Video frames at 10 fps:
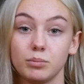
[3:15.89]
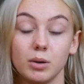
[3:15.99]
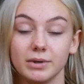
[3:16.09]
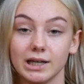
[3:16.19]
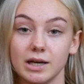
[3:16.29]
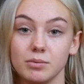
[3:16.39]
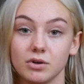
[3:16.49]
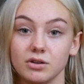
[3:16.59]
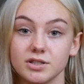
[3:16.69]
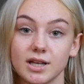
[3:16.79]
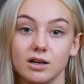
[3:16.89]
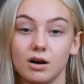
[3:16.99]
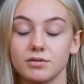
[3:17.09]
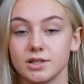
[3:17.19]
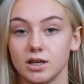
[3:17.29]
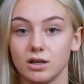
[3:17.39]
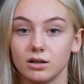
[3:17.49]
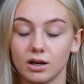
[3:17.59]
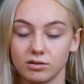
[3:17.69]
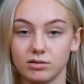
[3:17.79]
publicly, because then obviously